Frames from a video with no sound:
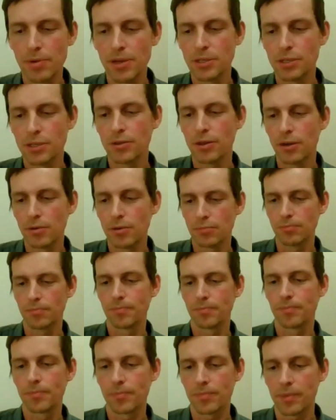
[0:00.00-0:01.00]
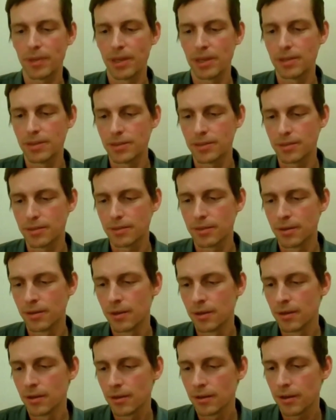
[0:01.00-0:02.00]
epigenome is
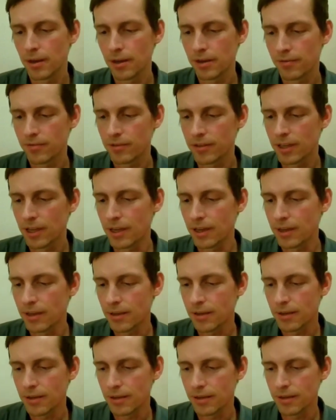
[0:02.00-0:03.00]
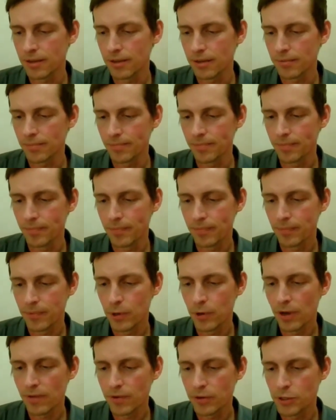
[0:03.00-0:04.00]
kind of like
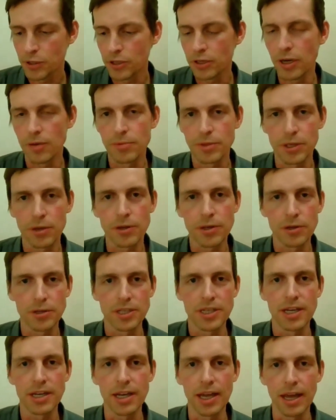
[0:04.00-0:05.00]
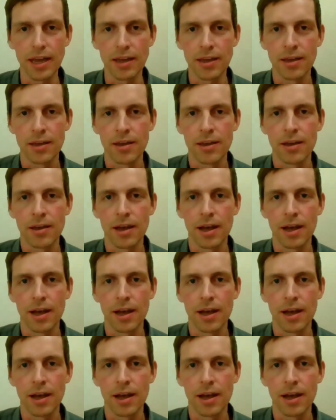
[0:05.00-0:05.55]
you have your genome, it's all your DNA.